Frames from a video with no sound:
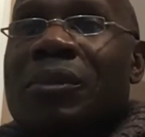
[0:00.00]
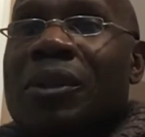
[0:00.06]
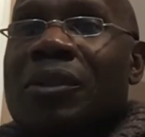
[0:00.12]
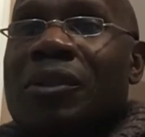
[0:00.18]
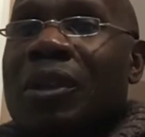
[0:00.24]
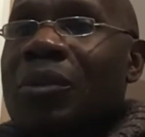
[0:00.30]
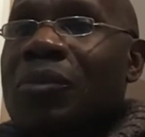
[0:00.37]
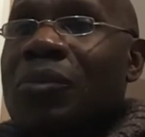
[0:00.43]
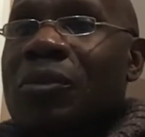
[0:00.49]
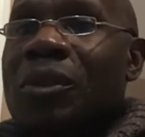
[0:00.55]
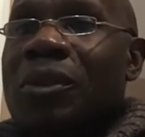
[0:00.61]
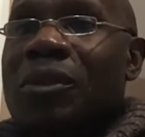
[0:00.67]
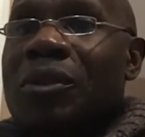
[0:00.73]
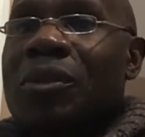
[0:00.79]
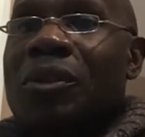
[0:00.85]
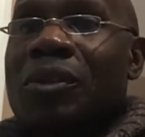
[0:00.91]
It's time for me
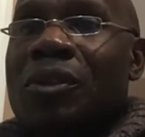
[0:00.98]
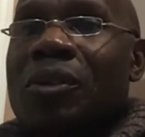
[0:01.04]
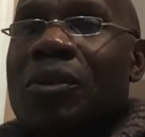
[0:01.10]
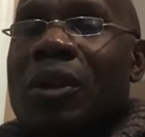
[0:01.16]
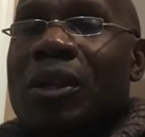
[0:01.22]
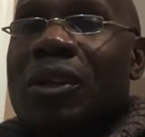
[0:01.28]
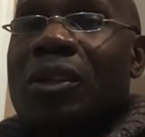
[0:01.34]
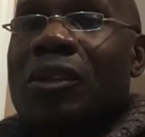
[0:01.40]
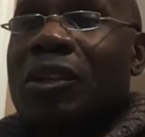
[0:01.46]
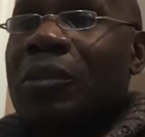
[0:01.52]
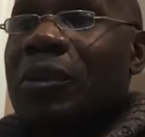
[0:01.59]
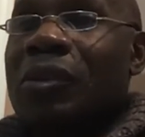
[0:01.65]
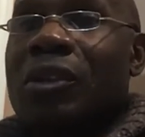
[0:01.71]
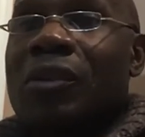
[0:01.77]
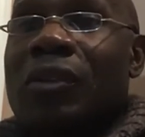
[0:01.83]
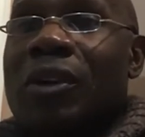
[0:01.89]
to do this so I can get
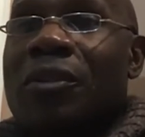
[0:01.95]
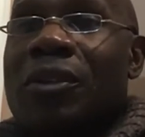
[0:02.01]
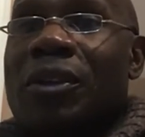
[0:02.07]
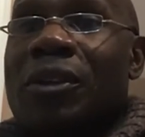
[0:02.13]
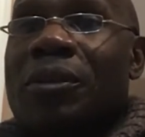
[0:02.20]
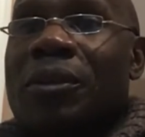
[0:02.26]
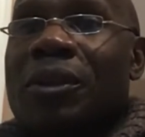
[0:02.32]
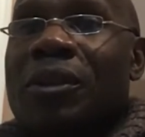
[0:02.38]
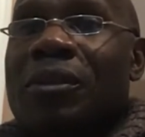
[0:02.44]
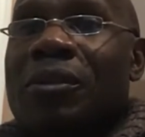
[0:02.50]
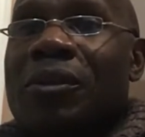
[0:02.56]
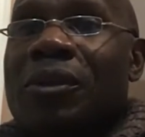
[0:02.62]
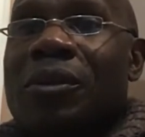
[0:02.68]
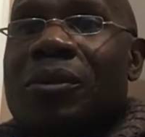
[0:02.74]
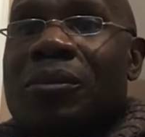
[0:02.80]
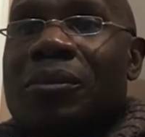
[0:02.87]
myself healthy. And
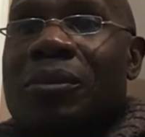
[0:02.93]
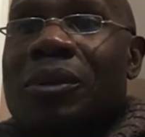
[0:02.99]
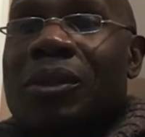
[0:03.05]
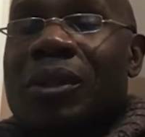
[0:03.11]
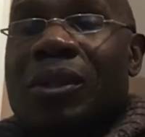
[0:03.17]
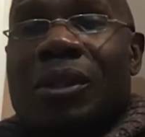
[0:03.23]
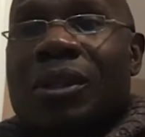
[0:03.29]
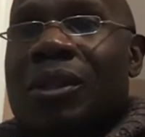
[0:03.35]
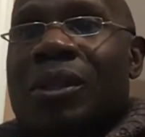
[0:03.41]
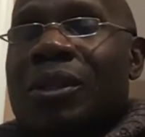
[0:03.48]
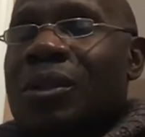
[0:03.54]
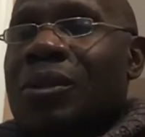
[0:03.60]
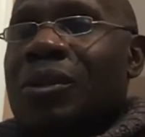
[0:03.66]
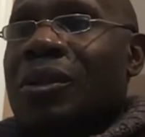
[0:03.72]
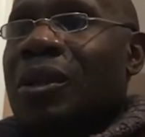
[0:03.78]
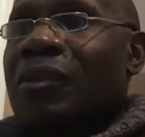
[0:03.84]
so
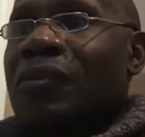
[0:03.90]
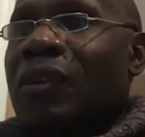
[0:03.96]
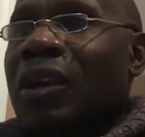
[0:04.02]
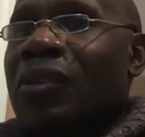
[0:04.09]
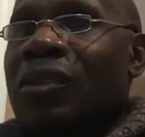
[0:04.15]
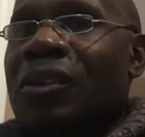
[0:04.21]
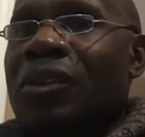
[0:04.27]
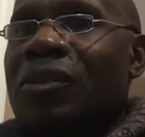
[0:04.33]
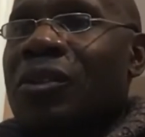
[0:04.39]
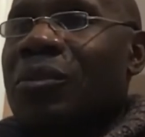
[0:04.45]
it's kind of fascinating